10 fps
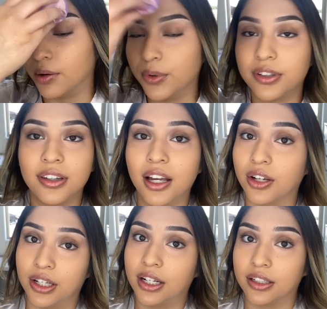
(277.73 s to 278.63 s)
I wasn't that
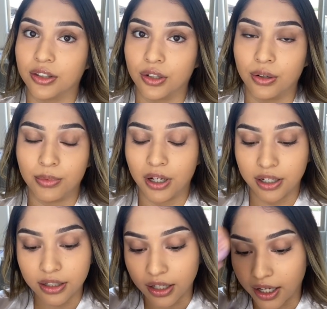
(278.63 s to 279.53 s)
good at it though, I'm not
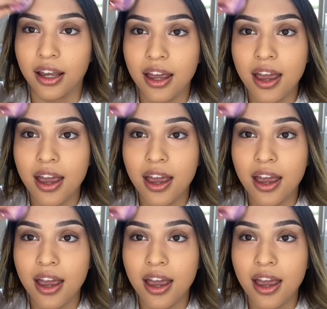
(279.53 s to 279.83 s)
gonna lie.